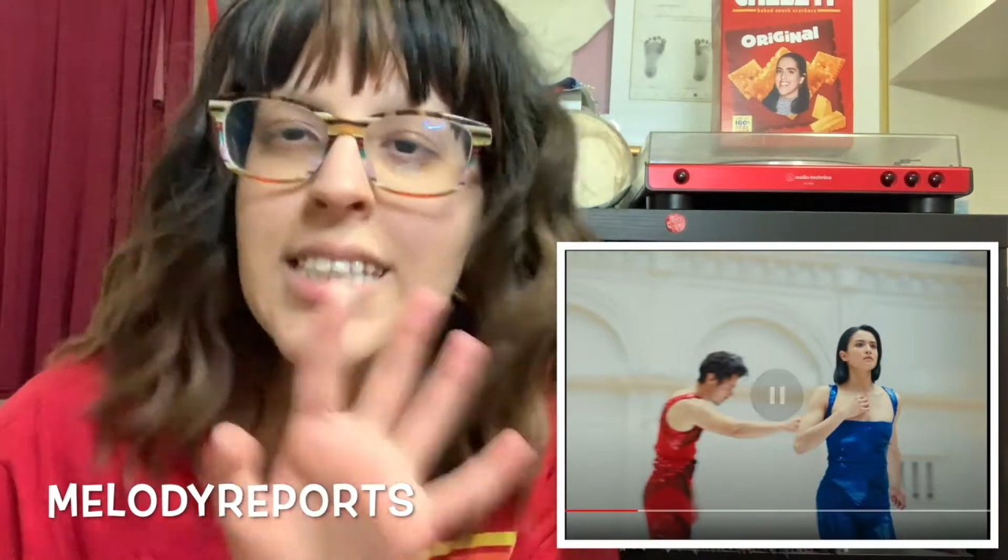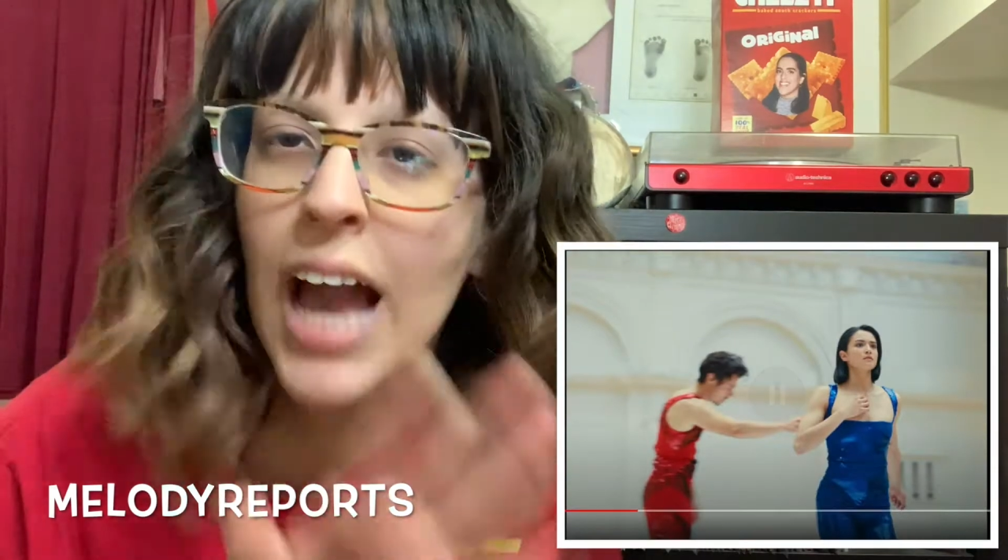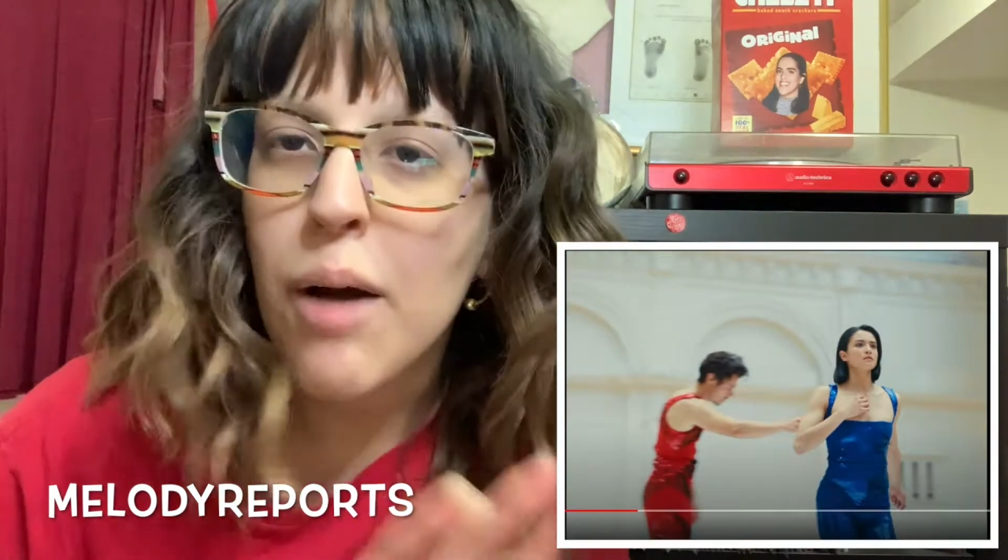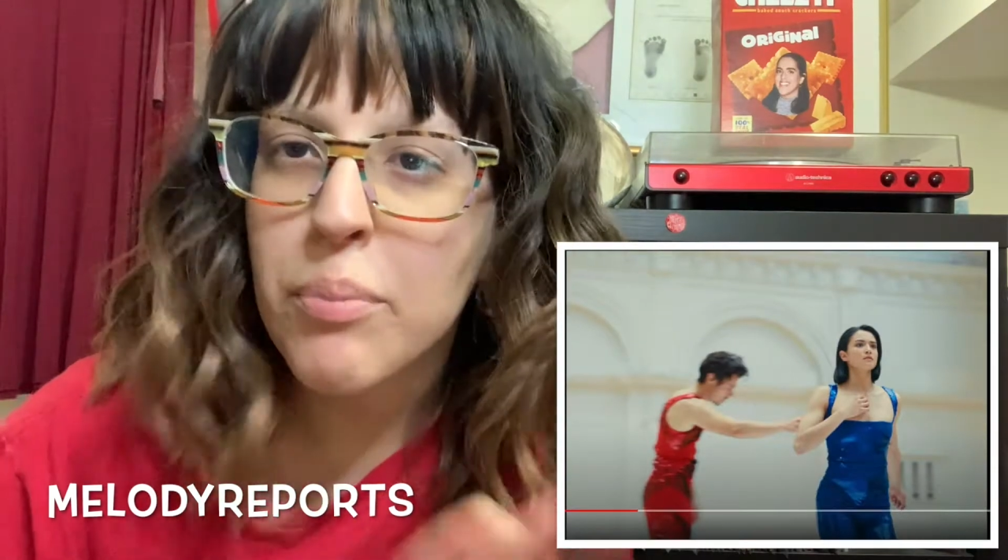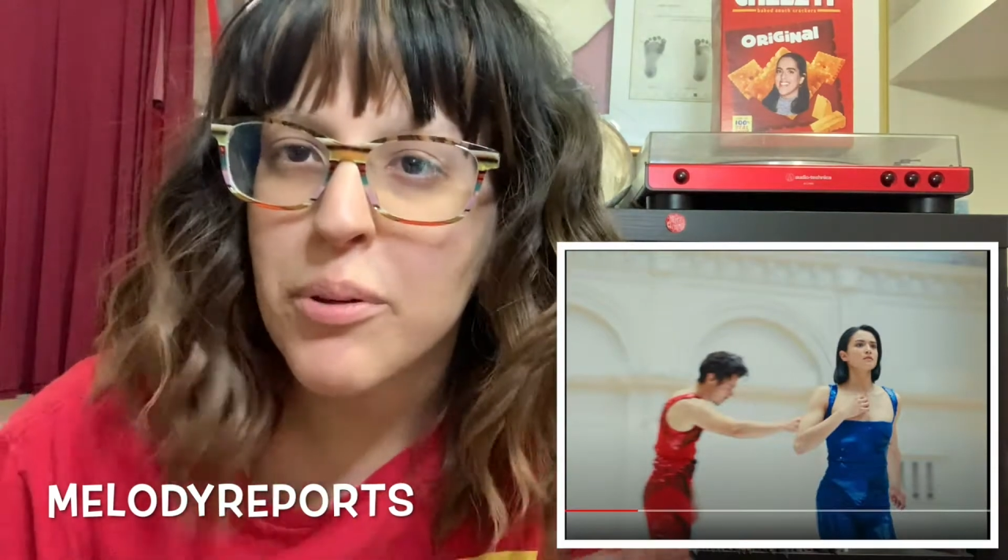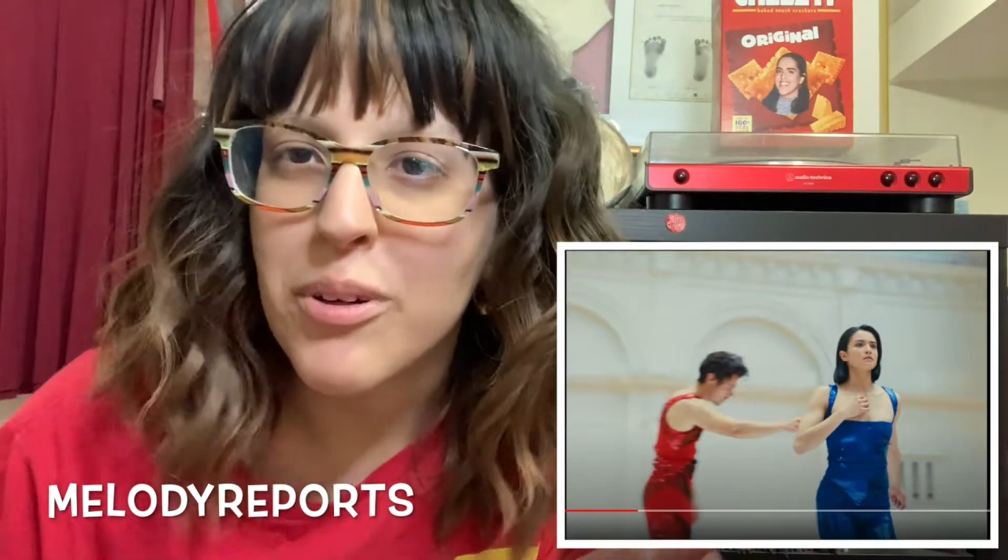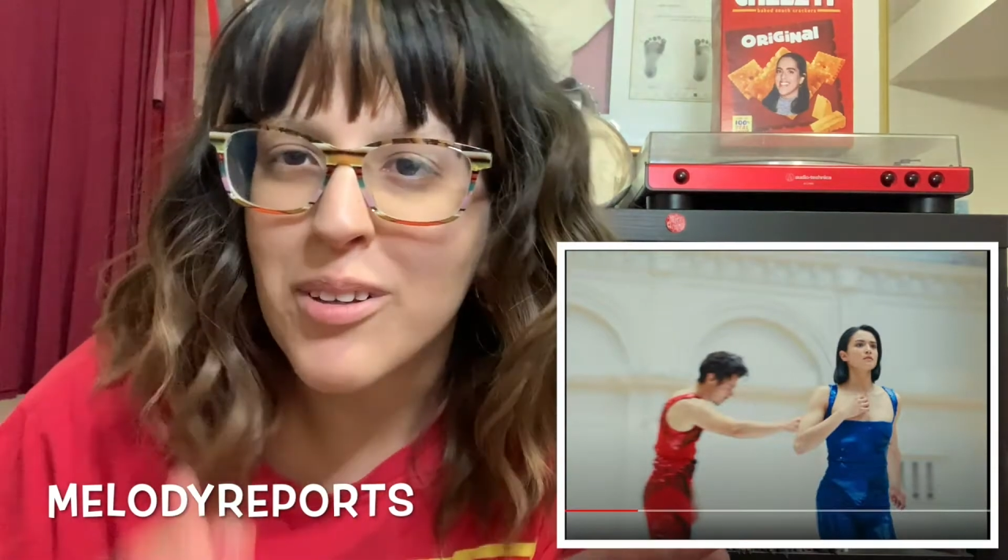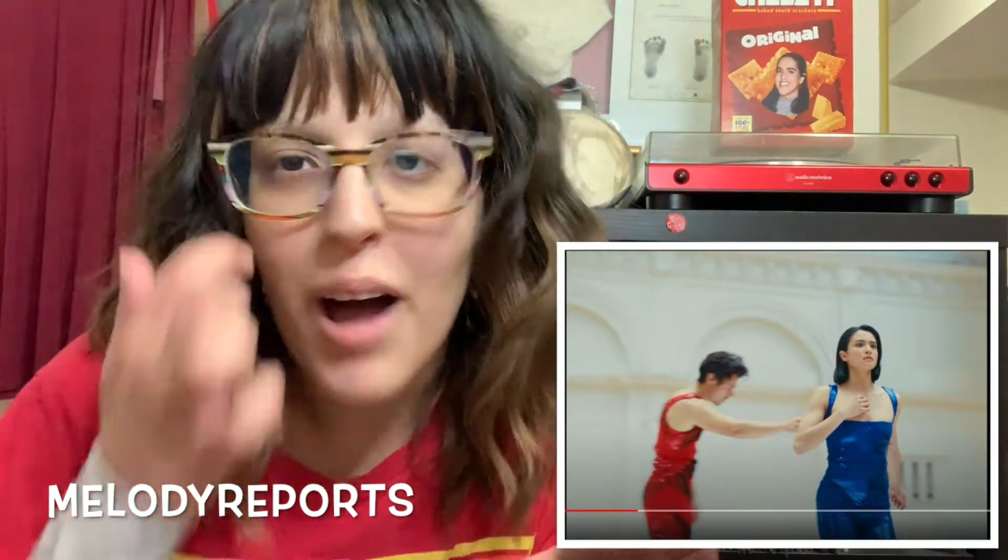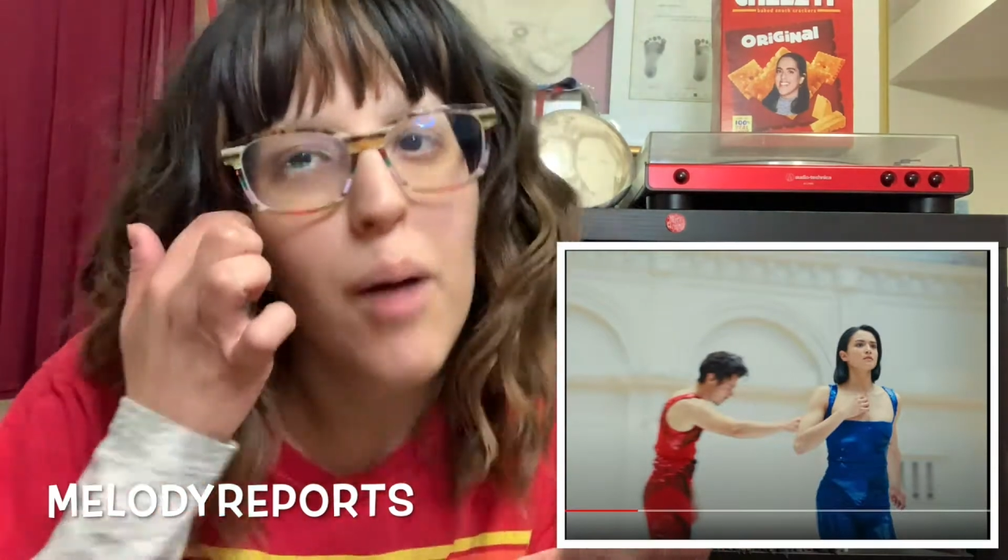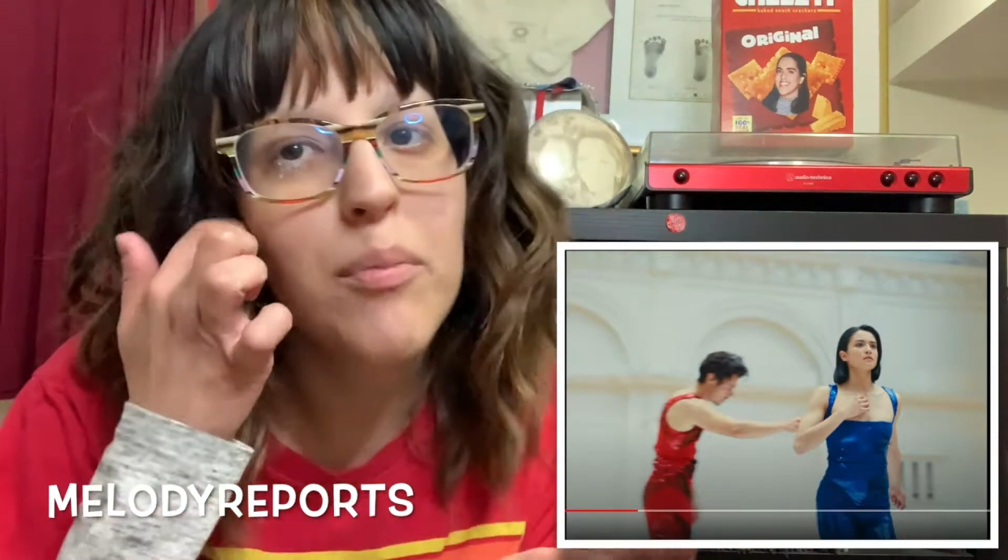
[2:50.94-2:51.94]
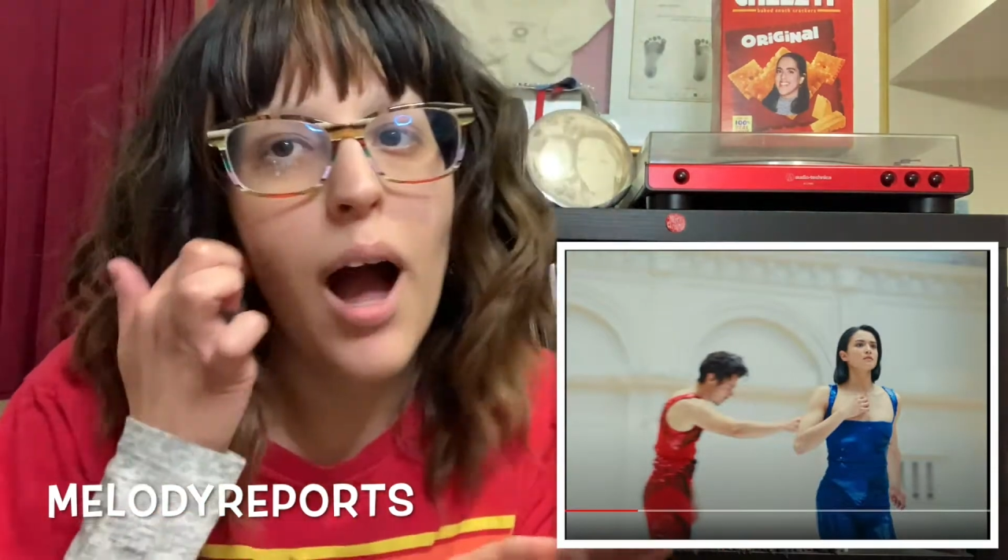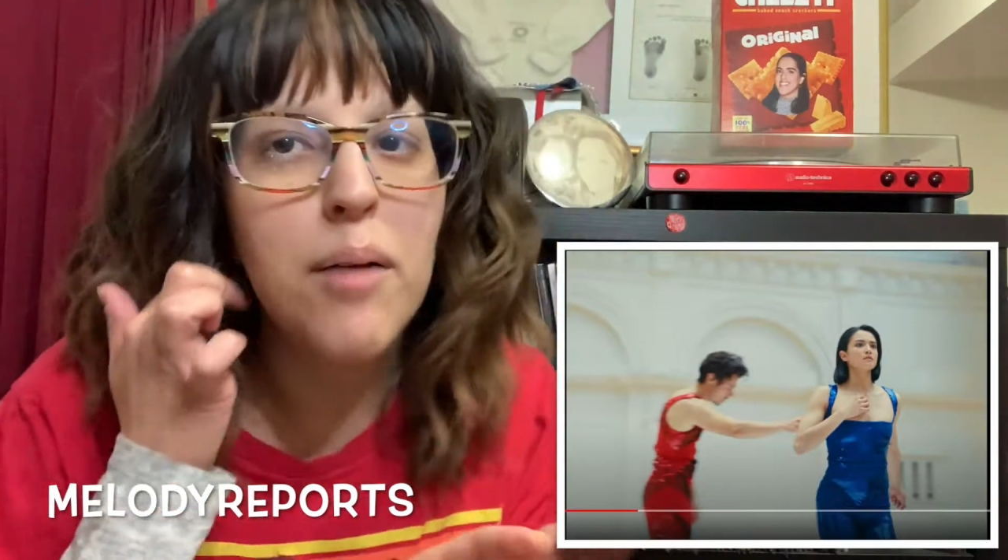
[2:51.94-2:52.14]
can't be real. I'm